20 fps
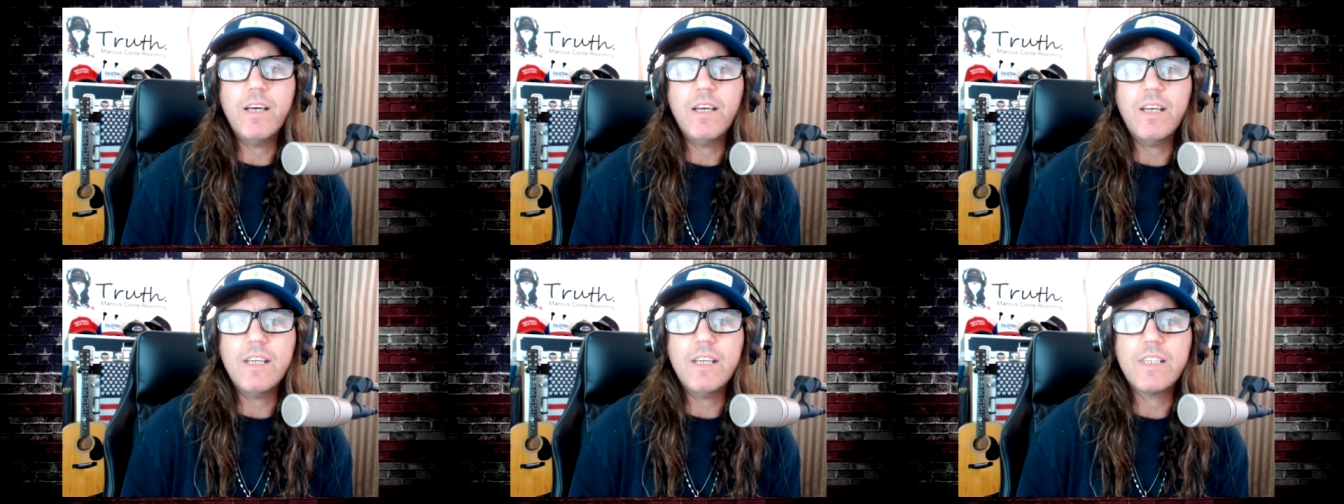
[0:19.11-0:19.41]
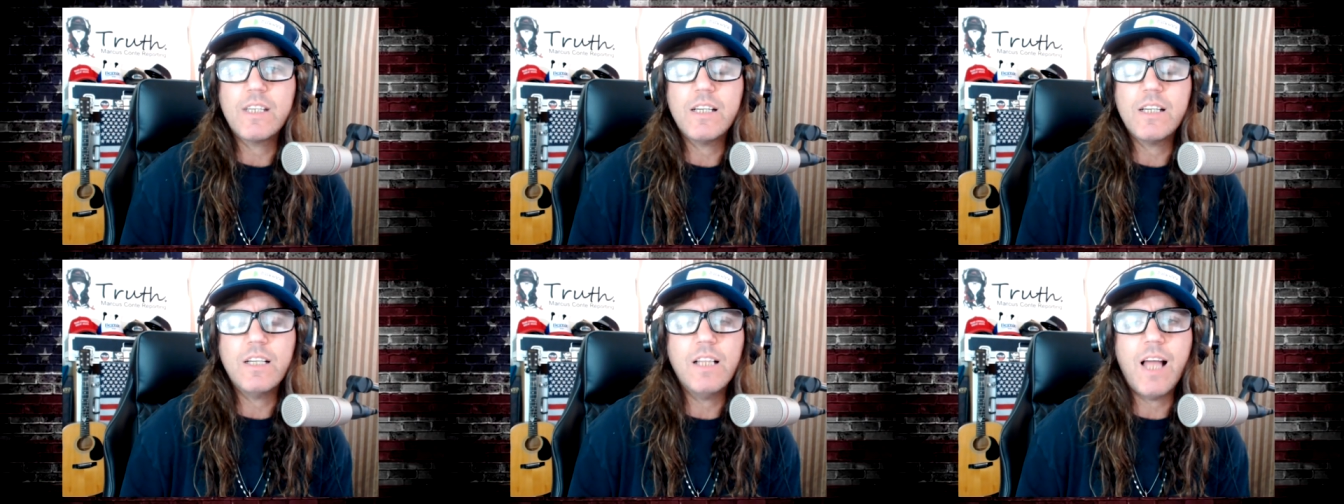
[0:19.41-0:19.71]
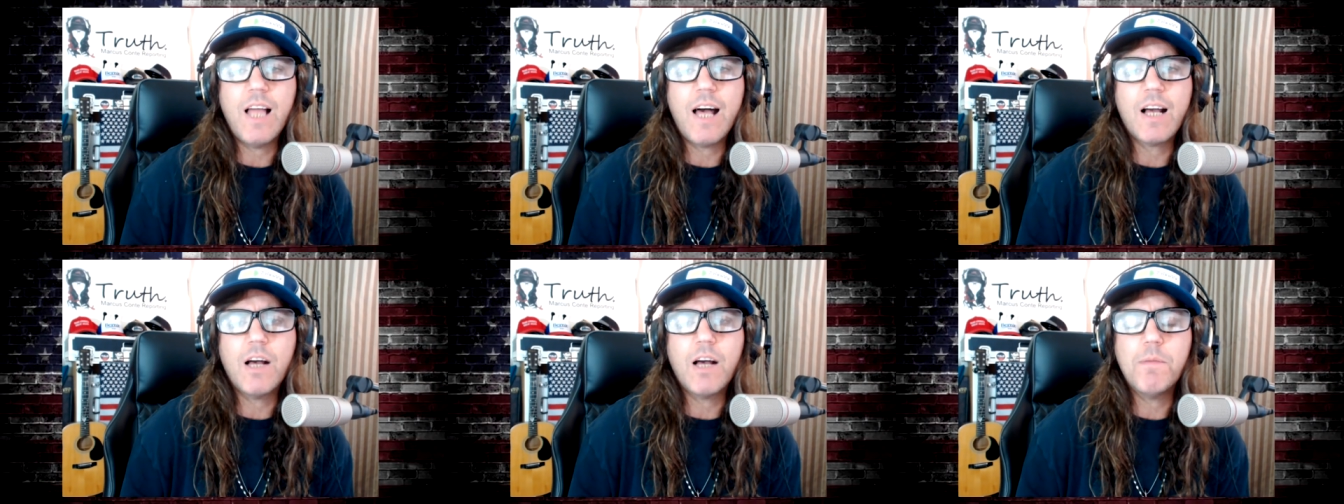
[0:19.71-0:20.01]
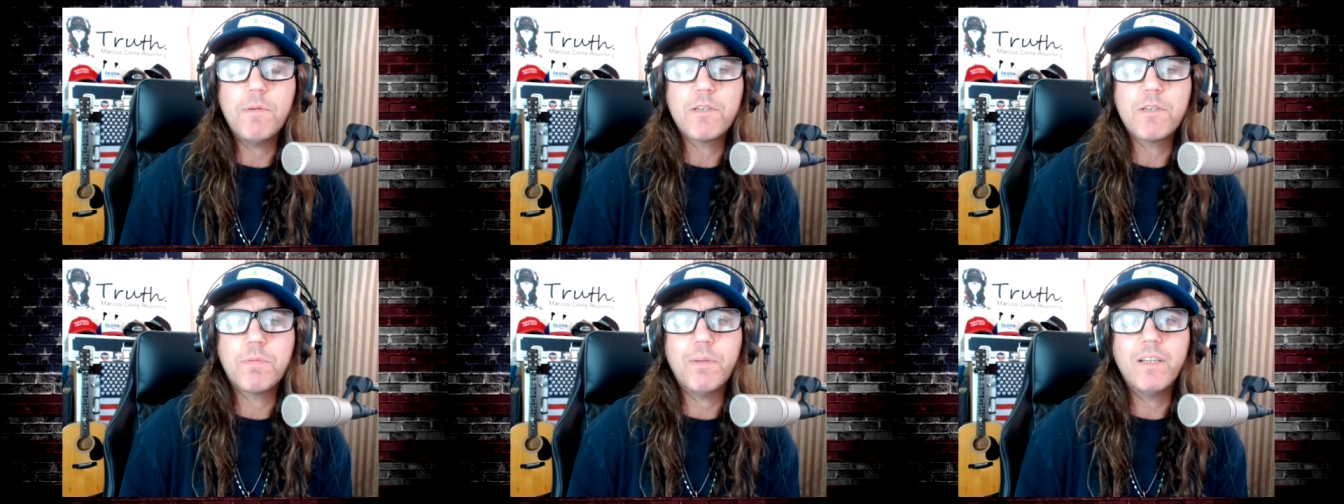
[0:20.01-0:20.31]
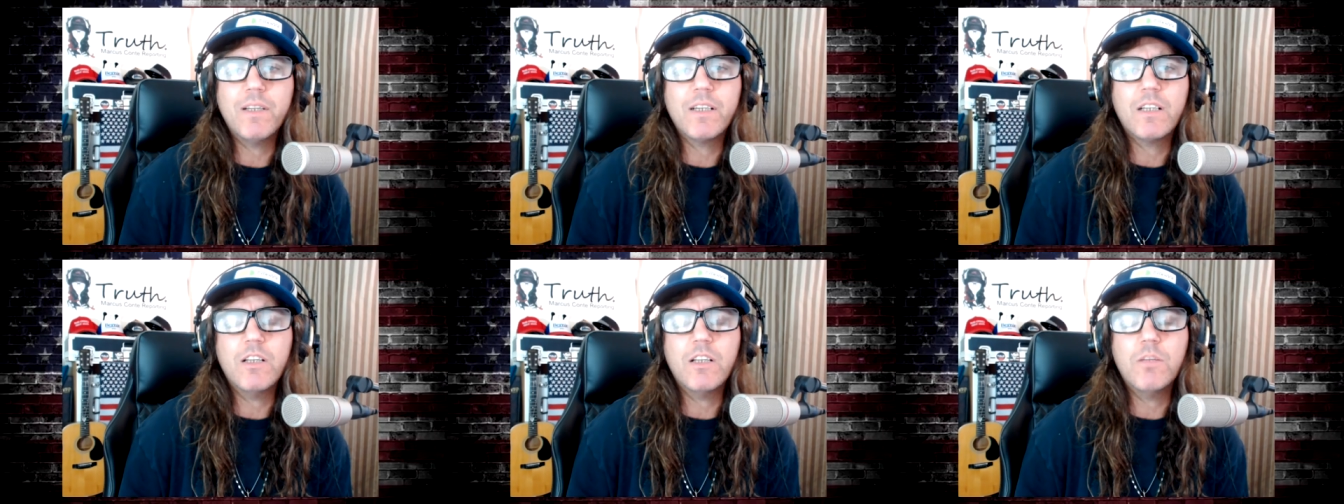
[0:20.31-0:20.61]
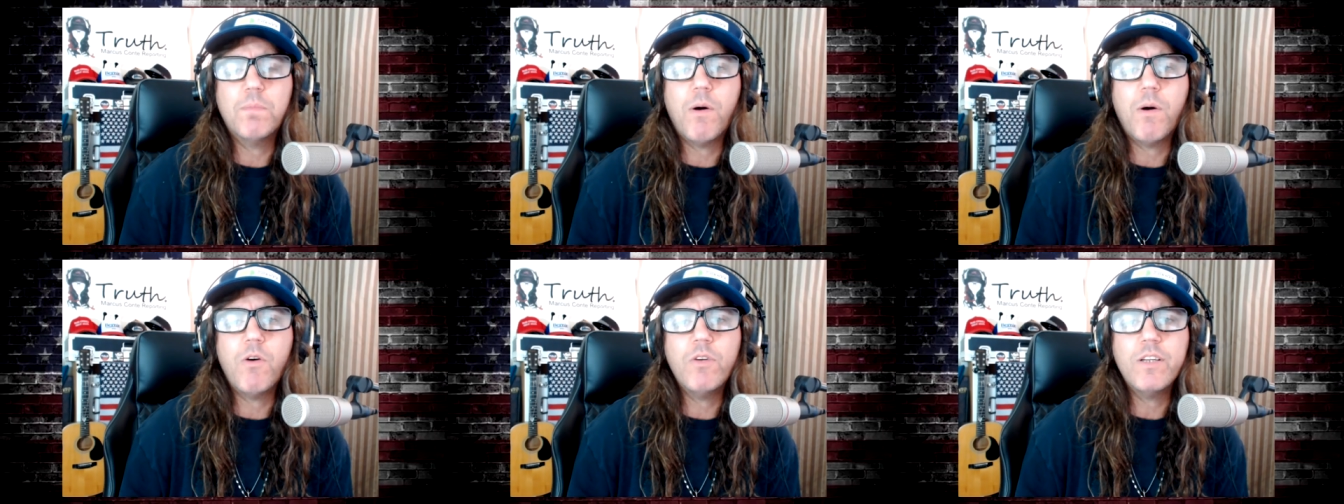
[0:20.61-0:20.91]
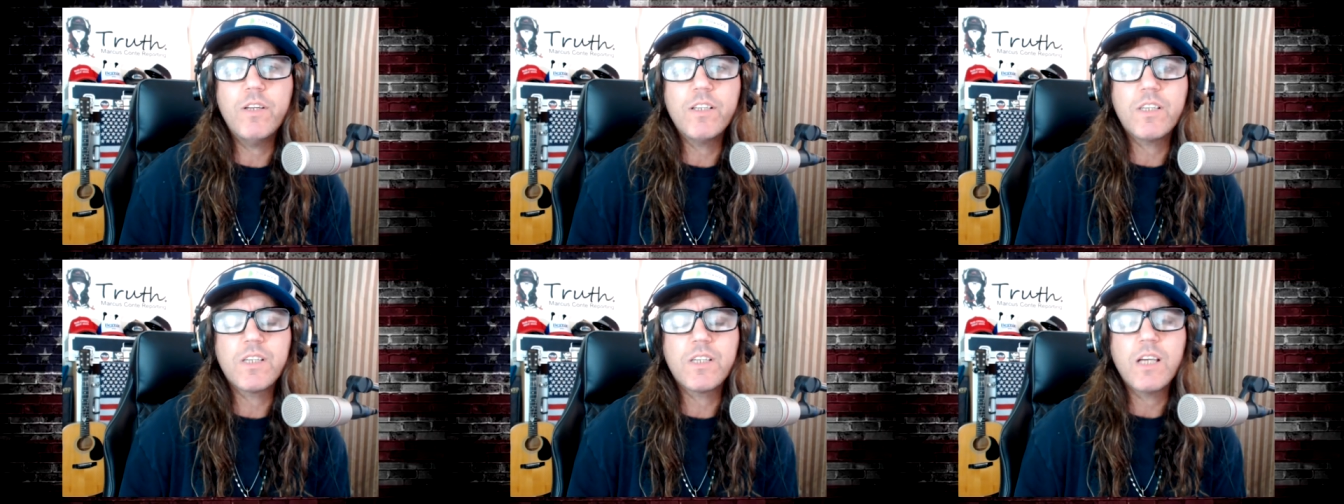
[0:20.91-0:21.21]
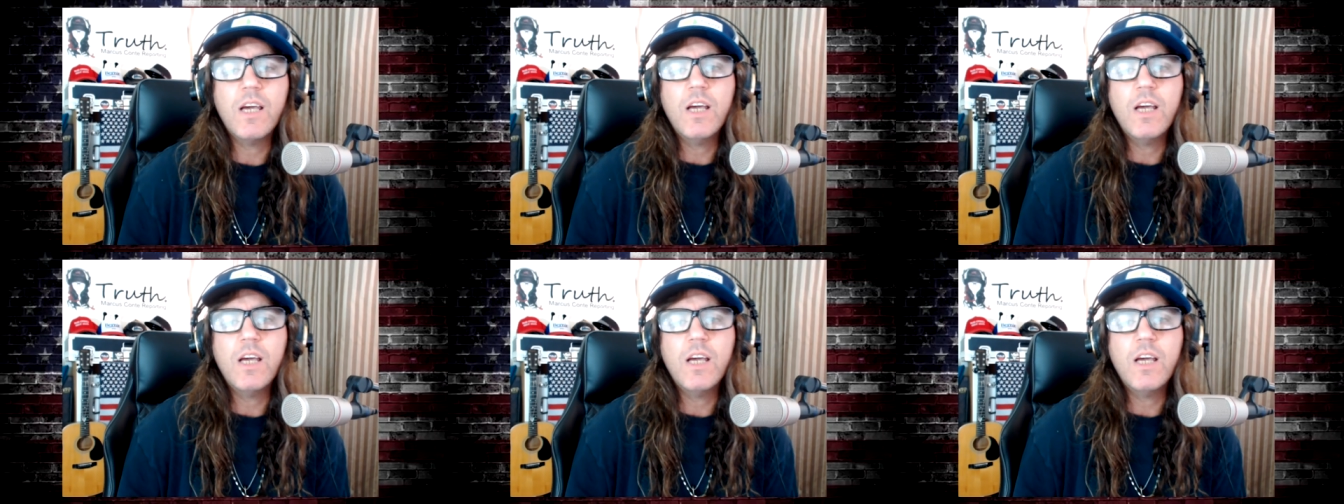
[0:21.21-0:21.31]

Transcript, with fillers: he's gonna lock up his political opponents.